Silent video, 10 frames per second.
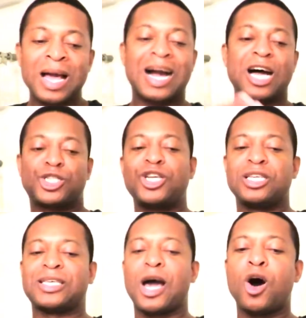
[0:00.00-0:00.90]
Because she
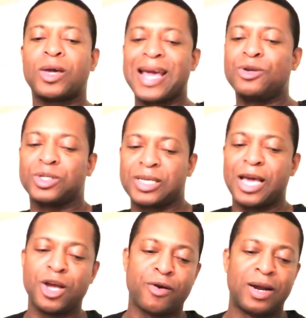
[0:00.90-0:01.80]
said, how can you
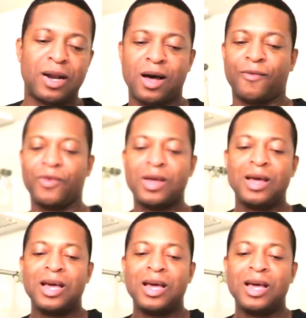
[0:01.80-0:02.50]
say you're in love?